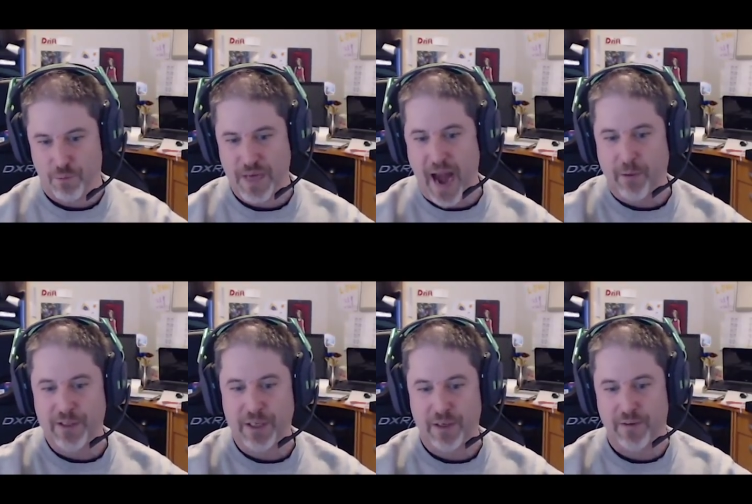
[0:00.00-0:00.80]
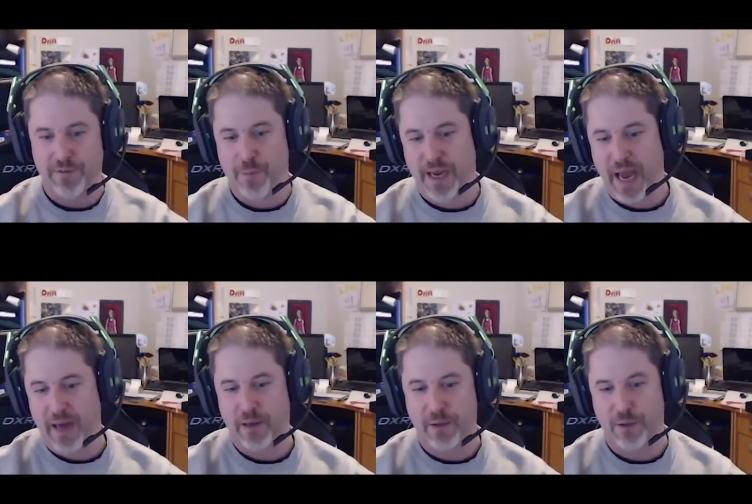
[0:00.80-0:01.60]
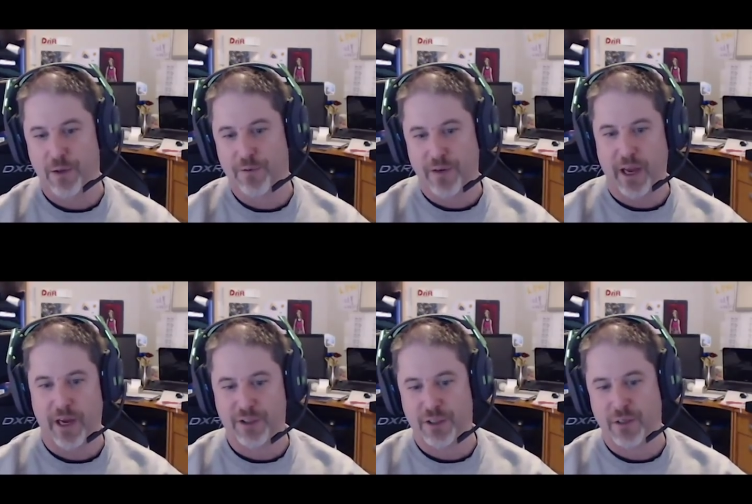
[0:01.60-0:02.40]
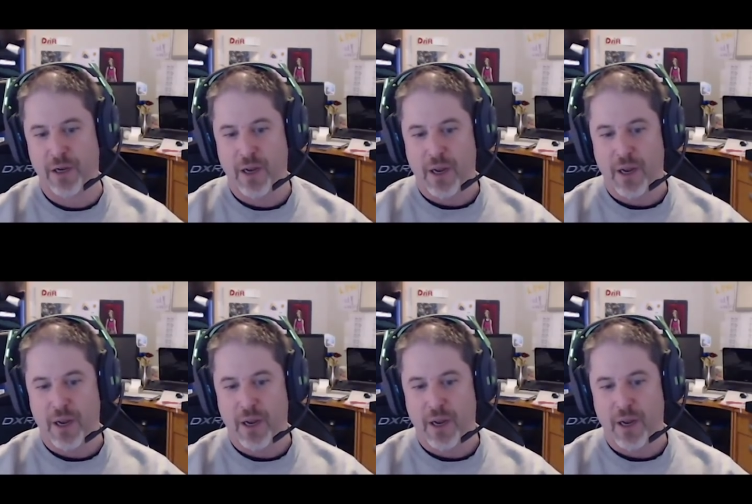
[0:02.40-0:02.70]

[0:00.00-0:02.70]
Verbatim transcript: narrative mechanical unification